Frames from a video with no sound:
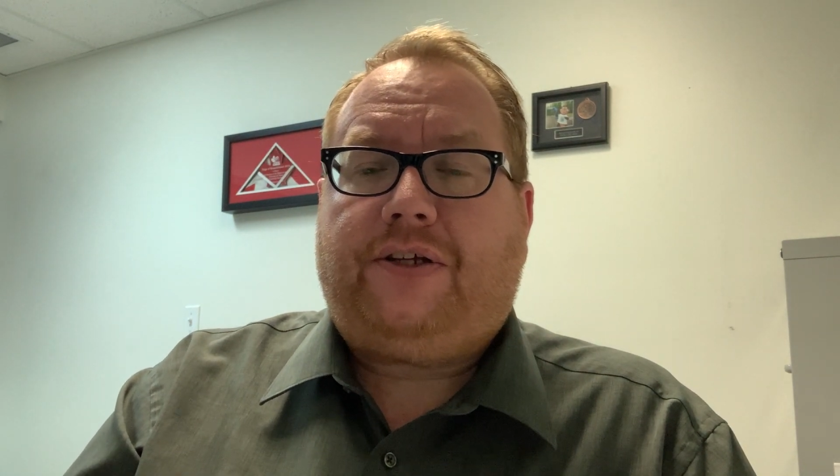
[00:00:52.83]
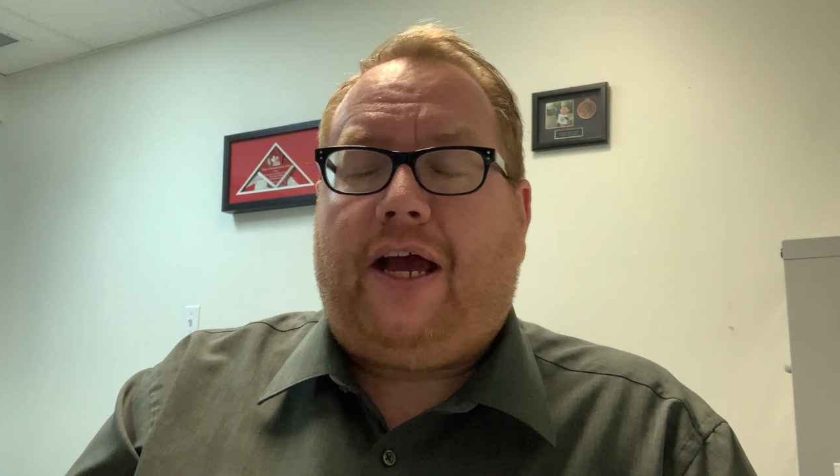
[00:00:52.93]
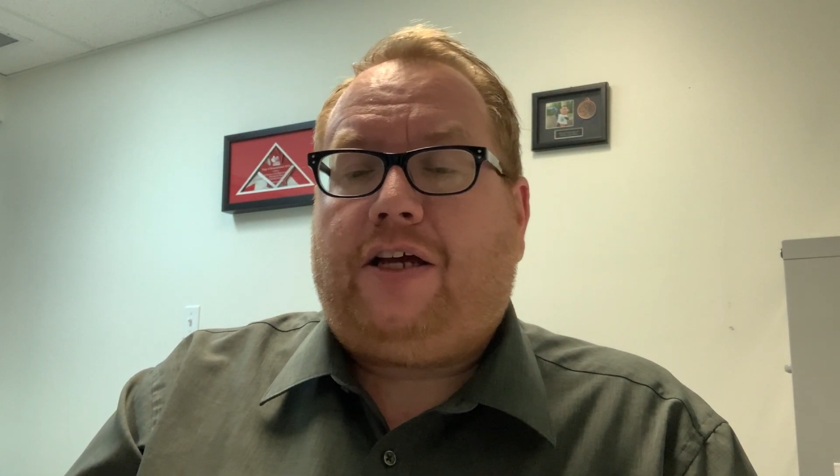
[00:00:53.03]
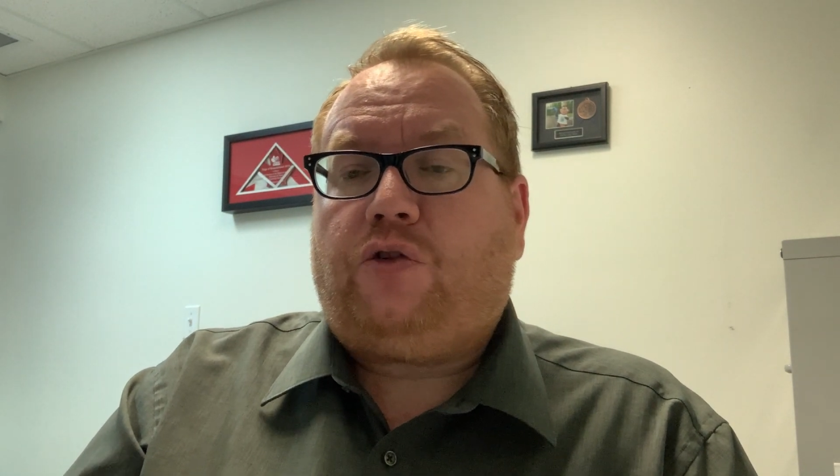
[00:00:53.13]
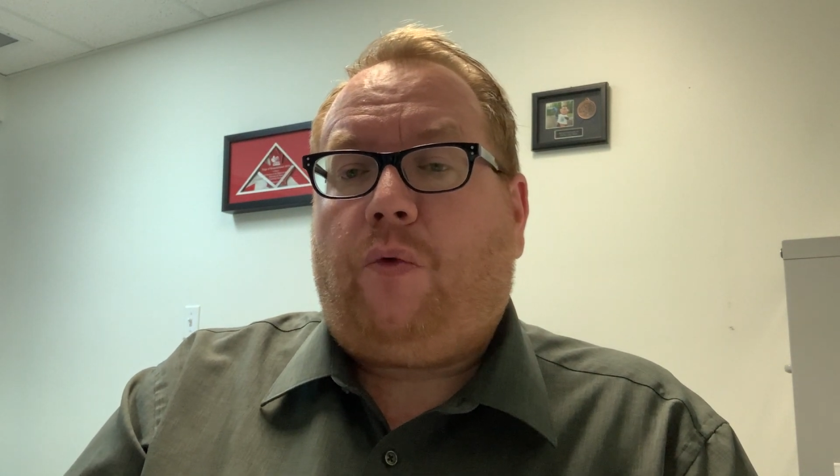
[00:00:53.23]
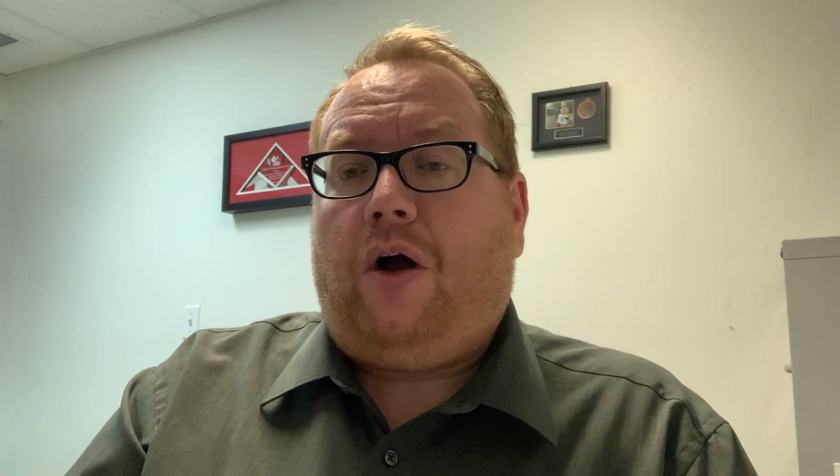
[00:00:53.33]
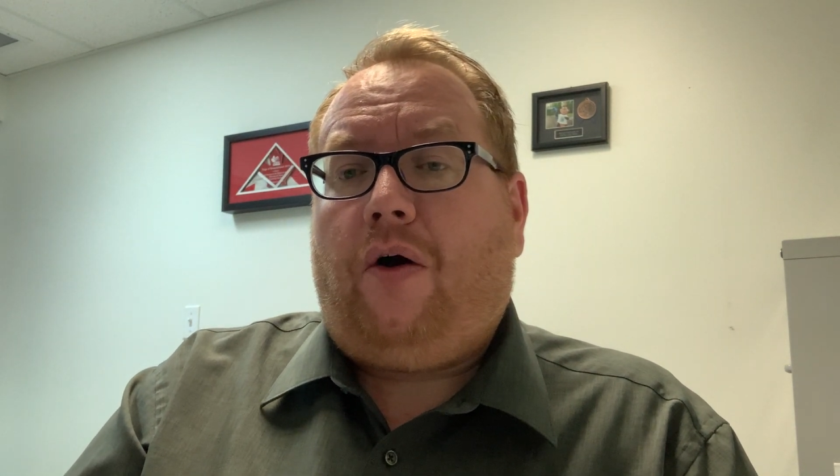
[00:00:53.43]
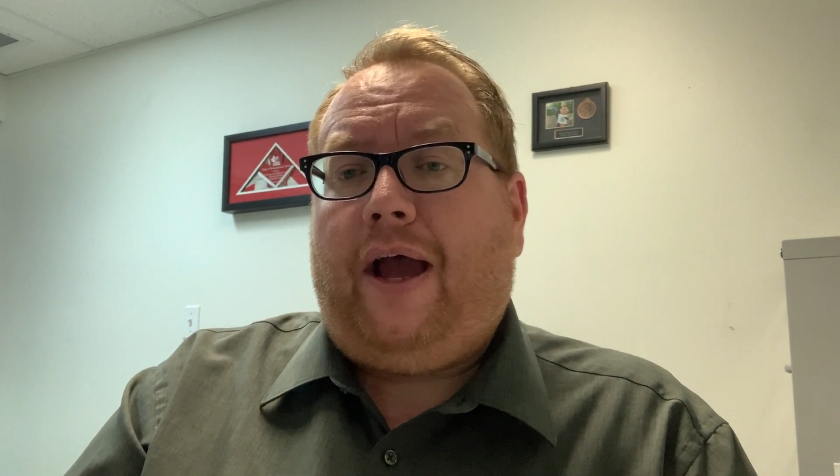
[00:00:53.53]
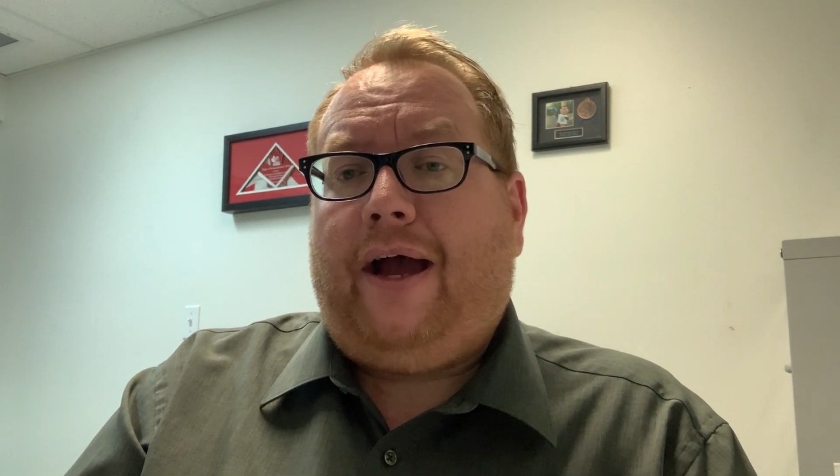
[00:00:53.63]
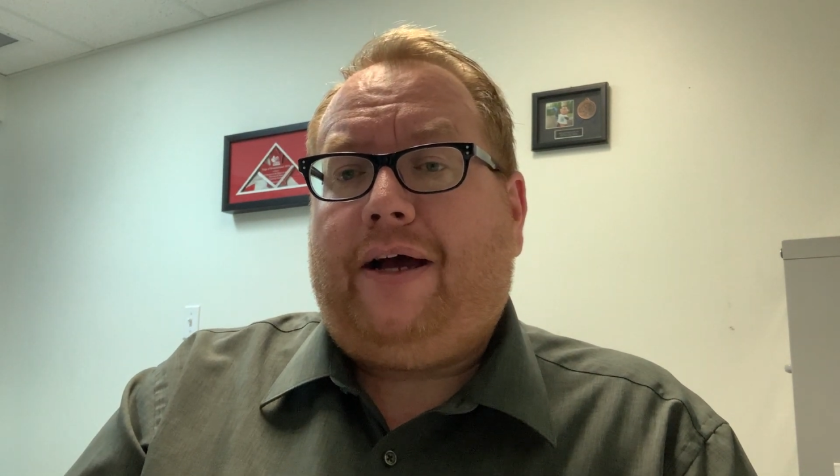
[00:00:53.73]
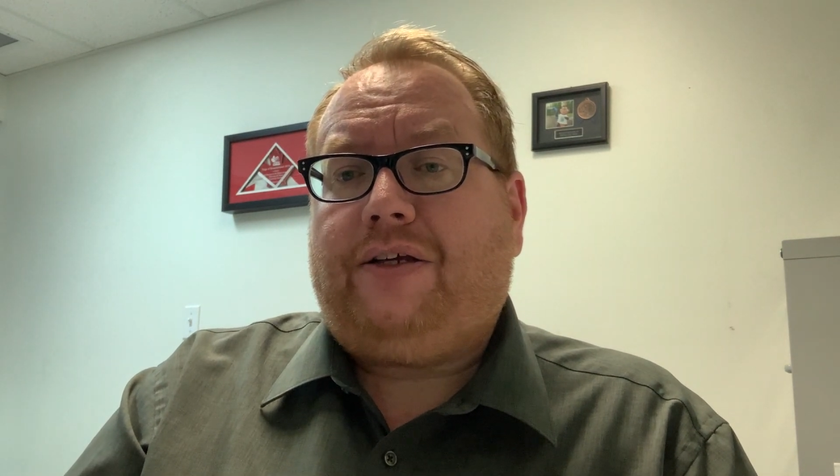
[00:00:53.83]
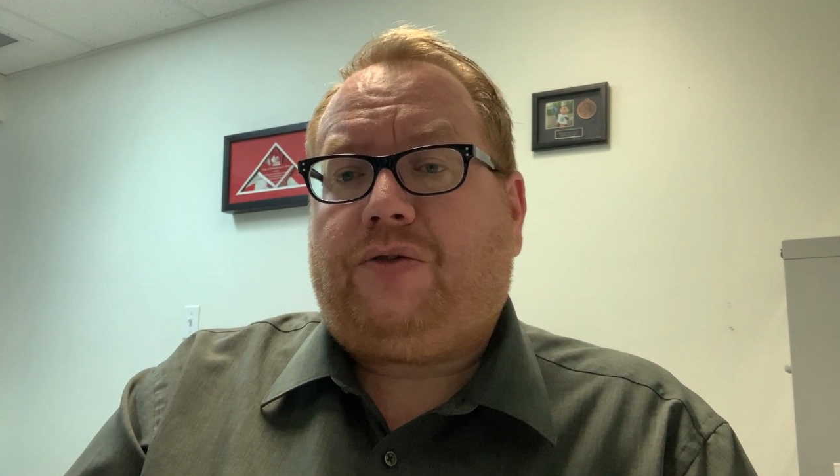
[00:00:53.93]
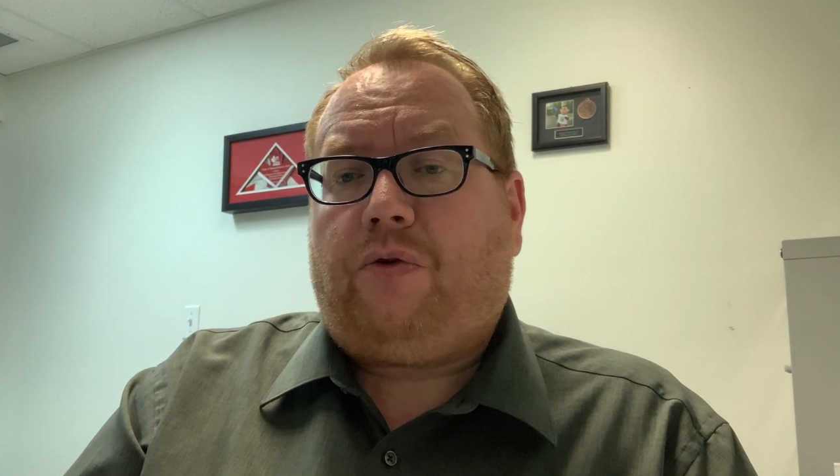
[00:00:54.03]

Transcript: as well as